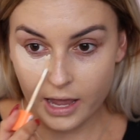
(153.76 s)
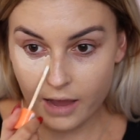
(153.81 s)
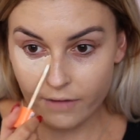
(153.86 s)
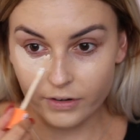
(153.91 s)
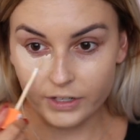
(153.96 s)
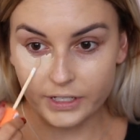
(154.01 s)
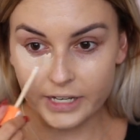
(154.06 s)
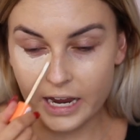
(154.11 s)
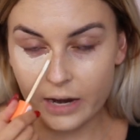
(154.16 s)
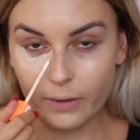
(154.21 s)

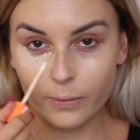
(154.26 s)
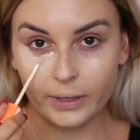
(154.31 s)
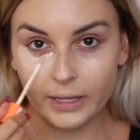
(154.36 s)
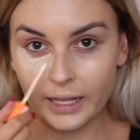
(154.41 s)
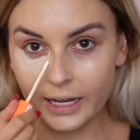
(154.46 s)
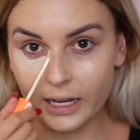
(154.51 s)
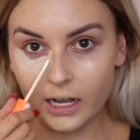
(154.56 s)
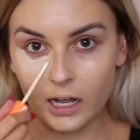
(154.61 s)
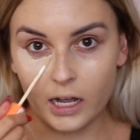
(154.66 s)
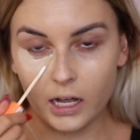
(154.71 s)
every day when
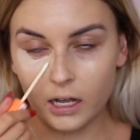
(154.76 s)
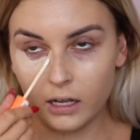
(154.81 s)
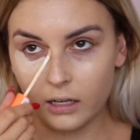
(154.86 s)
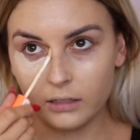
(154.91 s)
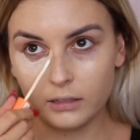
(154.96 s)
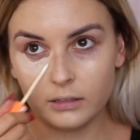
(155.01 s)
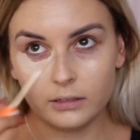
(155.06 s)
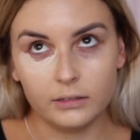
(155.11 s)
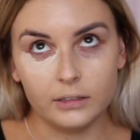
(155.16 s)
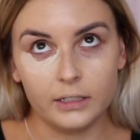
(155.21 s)
like
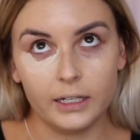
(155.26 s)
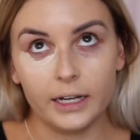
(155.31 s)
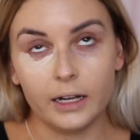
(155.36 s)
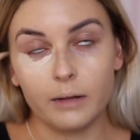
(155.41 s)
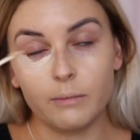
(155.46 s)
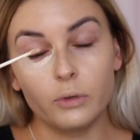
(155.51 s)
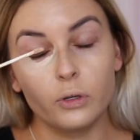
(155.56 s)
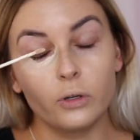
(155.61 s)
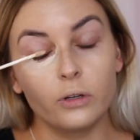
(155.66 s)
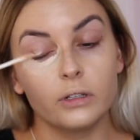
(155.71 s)

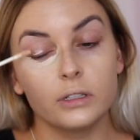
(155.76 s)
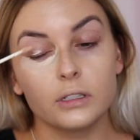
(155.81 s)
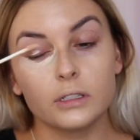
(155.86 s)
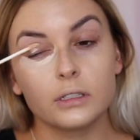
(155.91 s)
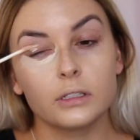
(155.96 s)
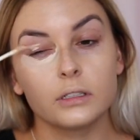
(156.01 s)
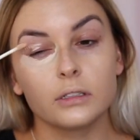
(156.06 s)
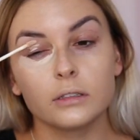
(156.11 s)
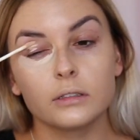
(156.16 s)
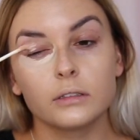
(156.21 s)
I'm
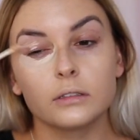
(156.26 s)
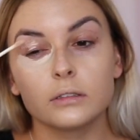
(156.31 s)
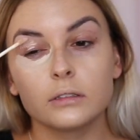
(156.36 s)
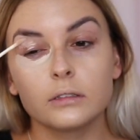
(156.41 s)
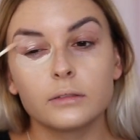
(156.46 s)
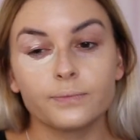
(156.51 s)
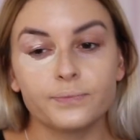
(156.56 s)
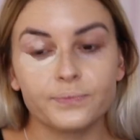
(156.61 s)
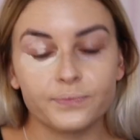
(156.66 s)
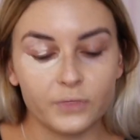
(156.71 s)
not
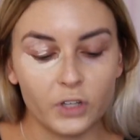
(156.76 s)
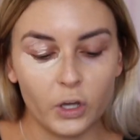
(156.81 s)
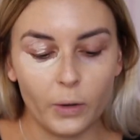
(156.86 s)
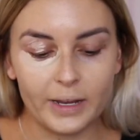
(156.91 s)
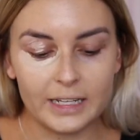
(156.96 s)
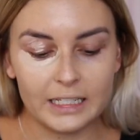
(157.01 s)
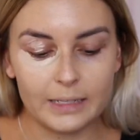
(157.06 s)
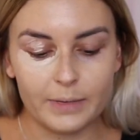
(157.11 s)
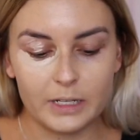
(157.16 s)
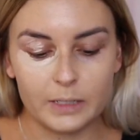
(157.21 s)

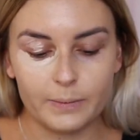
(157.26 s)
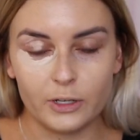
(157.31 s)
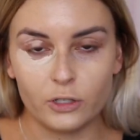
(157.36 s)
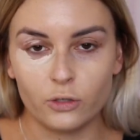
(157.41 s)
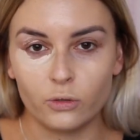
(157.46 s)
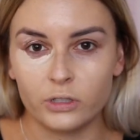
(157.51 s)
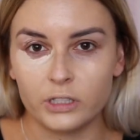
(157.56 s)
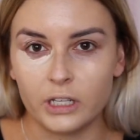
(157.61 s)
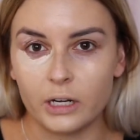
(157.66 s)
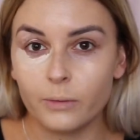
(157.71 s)
going somewhere
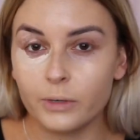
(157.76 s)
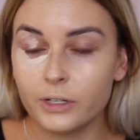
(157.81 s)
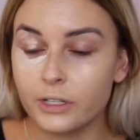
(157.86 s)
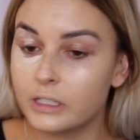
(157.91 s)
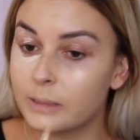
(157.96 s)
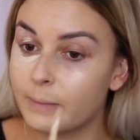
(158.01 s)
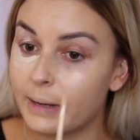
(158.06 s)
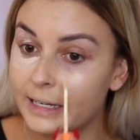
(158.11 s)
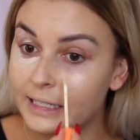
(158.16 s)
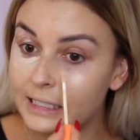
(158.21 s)
special, because I don't want to
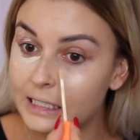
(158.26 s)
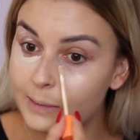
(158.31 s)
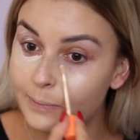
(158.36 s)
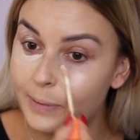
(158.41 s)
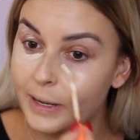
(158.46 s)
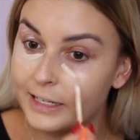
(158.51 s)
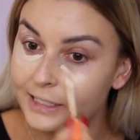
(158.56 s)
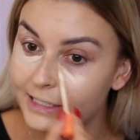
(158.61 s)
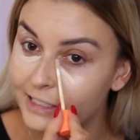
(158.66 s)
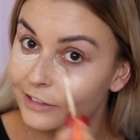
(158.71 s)
use my
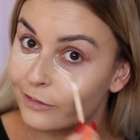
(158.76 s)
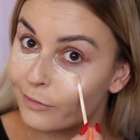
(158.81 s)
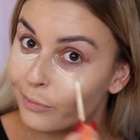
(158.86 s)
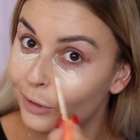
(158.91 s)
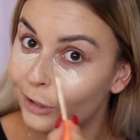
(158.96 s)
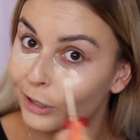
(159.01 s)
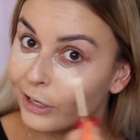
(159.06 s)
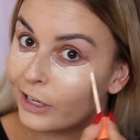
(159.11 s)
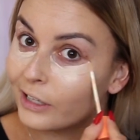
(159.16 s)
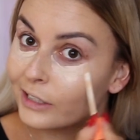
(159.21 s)
expensive
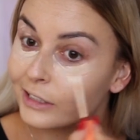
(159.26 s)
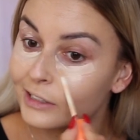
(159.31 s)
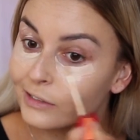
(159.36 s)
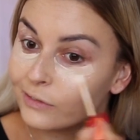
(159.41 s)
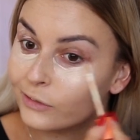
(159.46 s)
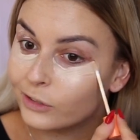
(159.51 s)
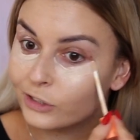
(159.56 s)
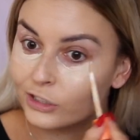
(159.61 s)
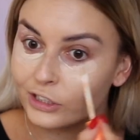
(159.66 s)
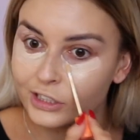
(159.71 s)
products
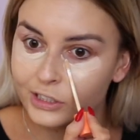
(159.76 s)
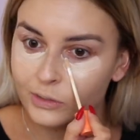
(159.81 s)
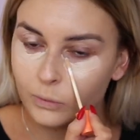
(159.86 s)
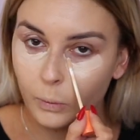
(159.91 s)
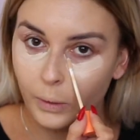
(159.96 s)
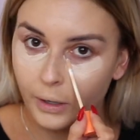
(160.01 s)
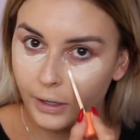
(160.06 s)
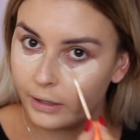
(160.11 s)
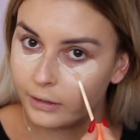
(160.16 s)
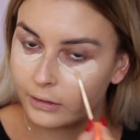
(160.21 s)
for just
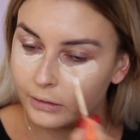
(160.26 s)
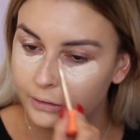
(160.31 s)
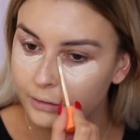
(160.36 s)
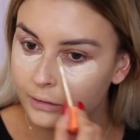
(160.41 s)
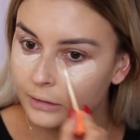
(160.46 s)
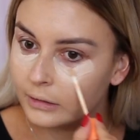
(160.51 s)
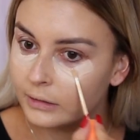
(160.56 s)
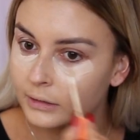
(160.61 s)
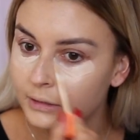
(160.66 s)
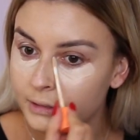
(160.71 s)
work
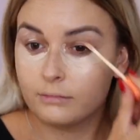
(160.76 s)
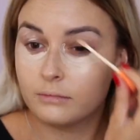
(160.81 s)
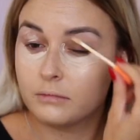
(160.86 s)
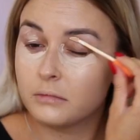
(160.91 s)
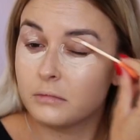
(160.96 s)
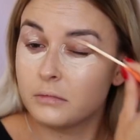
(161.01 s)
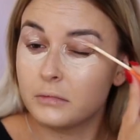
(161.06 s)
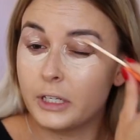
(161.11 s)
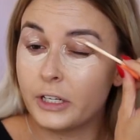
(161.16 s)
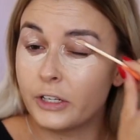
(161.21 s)
or
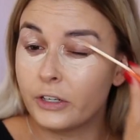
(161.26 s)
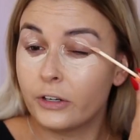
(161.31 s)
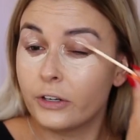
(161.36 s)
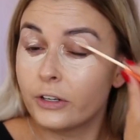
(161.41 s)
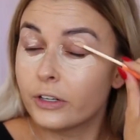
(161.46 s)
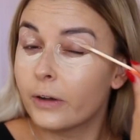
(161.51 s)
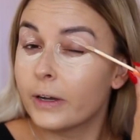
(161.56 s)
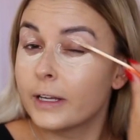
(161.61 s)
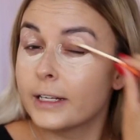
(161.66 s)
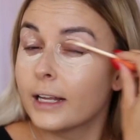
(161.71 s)
I don't
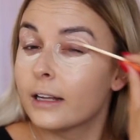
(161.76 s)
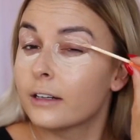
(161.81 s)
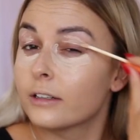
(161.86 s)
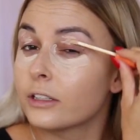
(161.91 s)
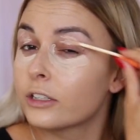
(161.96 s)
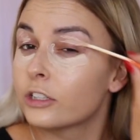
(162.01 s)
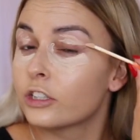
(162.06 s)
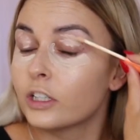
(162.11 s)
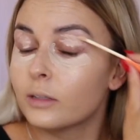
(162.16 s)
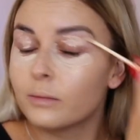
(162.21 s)
know, going down to
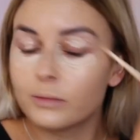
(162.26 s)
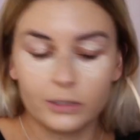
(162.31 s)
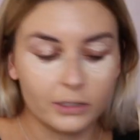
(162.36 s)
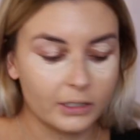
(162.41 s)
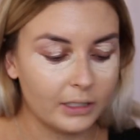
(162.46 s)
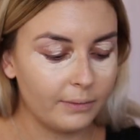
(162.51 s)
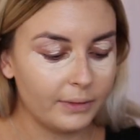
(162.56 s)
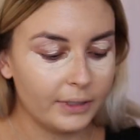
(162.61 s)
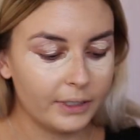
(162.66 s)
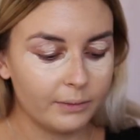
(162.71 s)
the shops or
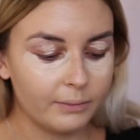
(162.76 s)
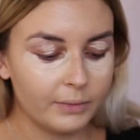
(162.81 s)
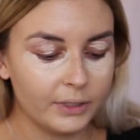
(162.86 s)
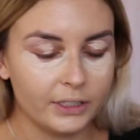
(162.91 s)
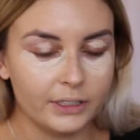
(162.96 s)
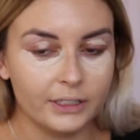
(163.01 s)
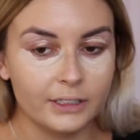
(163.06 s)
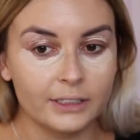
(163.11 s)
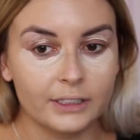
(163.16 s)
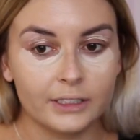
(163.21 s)
something,
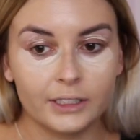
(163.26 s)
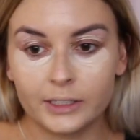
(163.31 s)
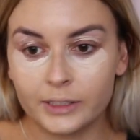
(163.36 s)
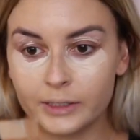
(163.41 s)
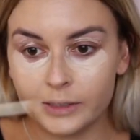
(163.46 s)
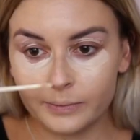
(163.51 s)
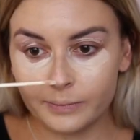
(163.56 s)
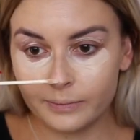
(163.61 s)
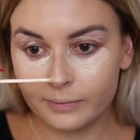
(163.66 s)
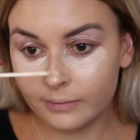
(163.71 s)

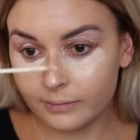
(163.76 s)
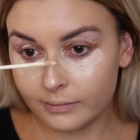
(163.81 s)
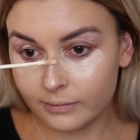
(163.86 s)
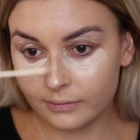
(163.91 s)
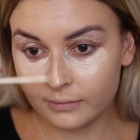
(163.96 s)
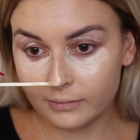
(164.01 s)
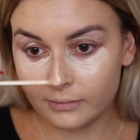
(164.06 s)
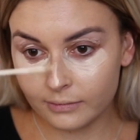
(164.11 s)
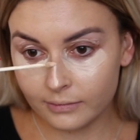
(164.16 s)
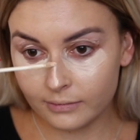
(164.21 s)
because
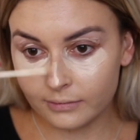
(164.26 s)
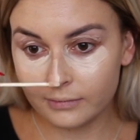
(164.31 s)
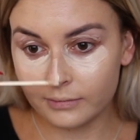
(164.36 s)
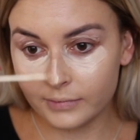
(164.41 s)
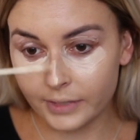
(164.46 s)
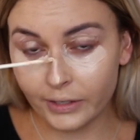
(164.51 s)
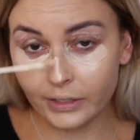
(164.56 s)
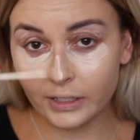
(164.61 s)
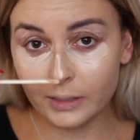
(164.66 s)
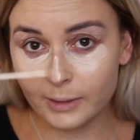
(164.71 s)

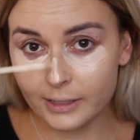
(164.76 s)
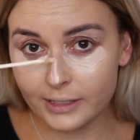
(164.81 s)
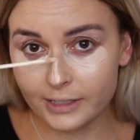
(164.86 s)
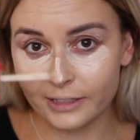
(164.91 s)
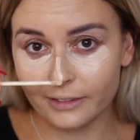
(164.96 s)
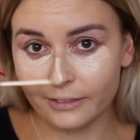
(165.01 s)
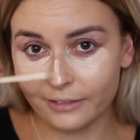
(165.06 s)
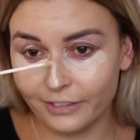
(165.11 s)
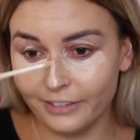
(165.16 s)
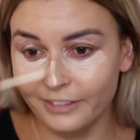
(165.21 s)
they're
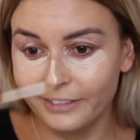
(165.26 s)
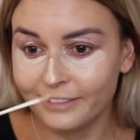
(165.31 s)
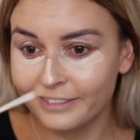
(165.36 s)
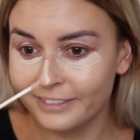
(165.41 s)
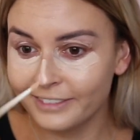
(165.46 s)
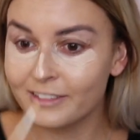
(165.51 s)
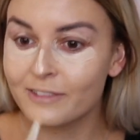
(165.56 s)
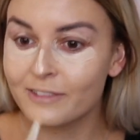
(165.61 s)
expensive.